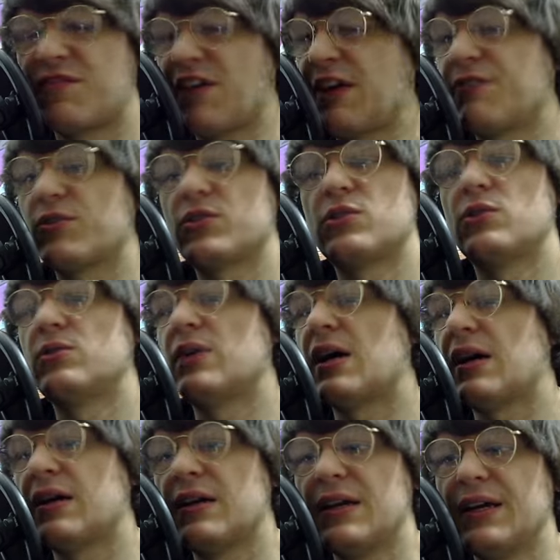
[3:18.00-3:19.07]
Favorite
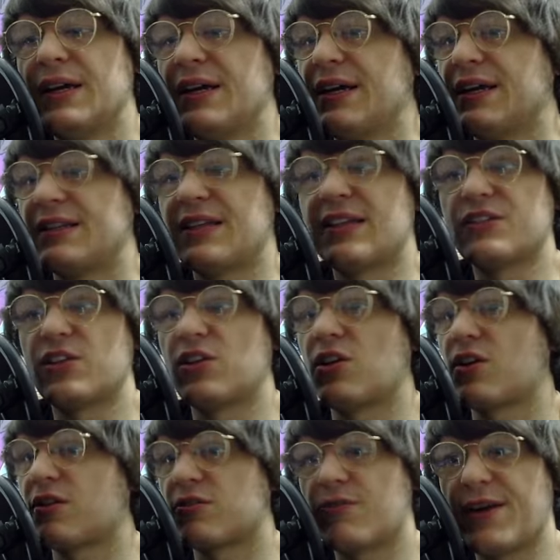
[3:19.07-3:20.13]
tuner. Does a
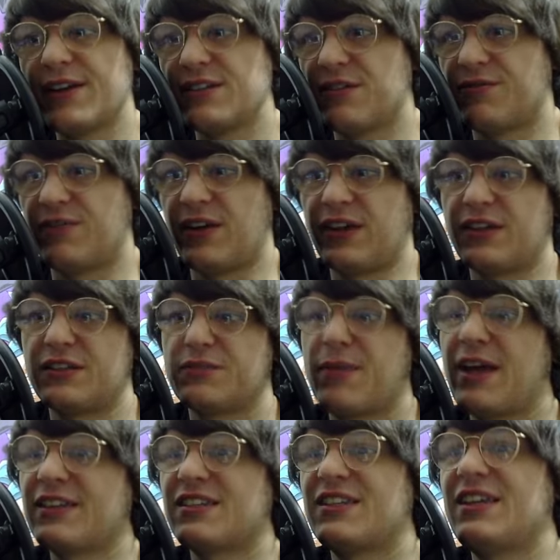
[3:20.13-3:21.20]
lot of crazy things.
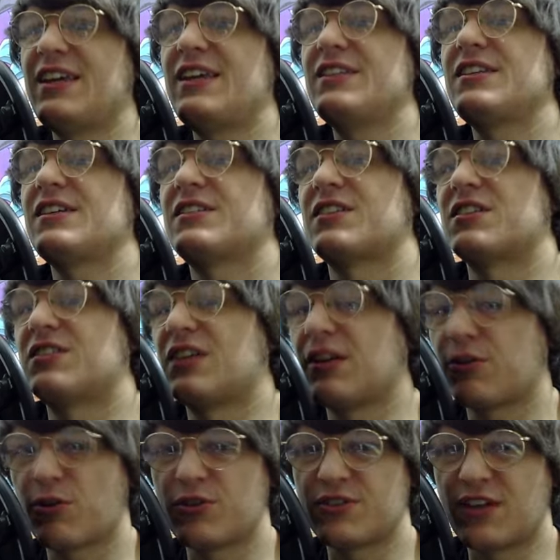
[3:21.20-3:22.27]
Makes it easier to
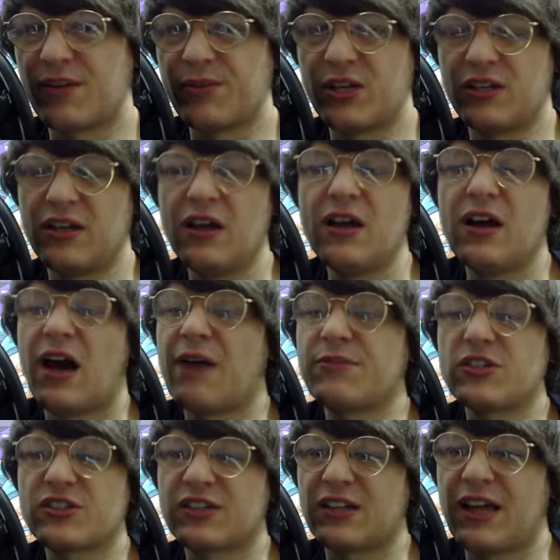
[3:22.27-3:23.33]
synchro summon.
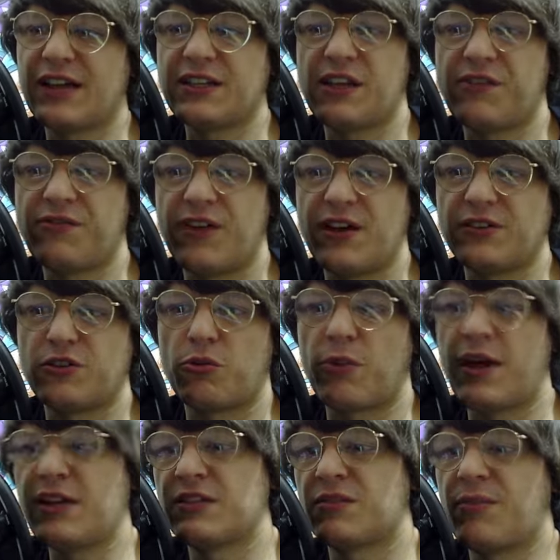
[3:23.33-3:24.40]
I'm just glad they found a
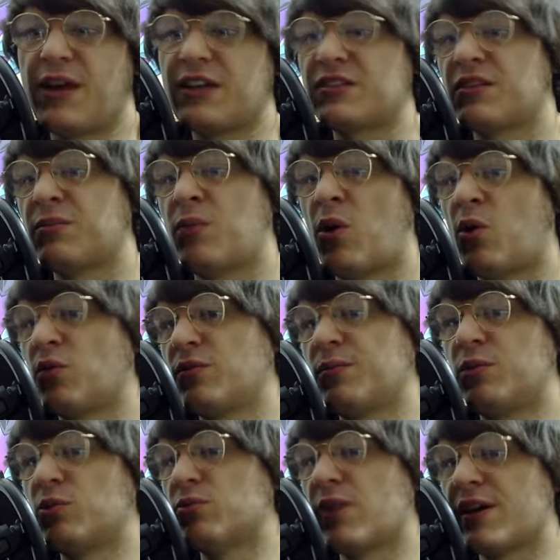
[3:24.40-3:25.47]
way to make some old
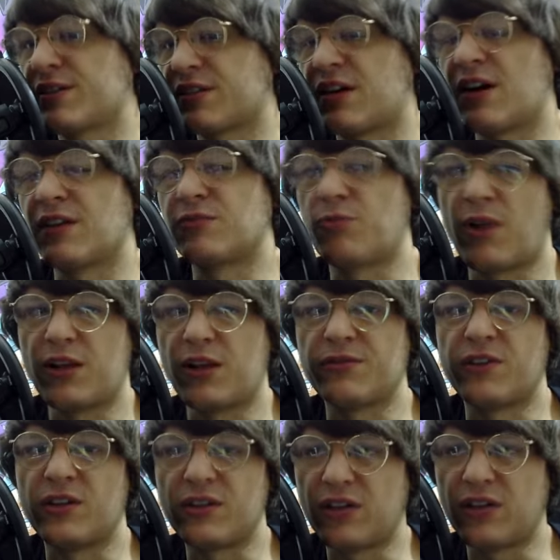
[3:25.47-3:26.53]
Blue Eyes card
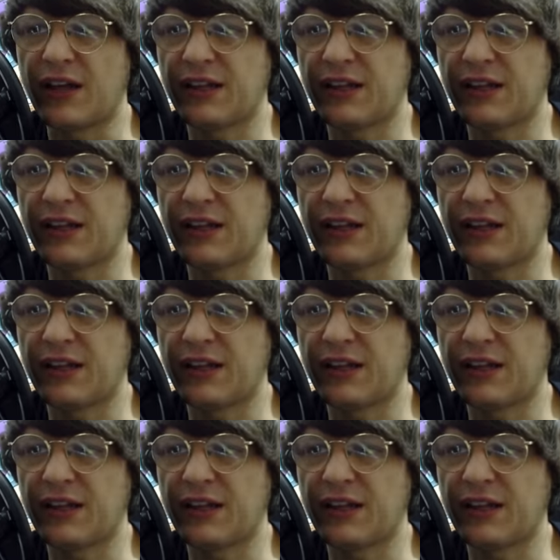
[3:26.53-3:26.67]
relevant.